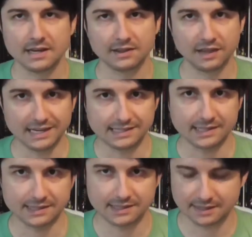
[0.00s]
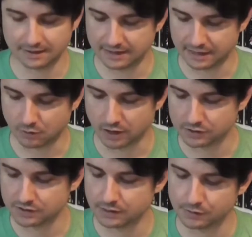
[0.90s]
license that they
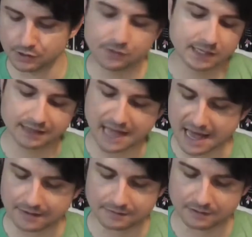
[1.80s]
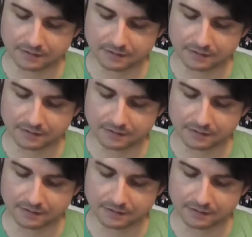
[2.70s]
acquired, so they were using that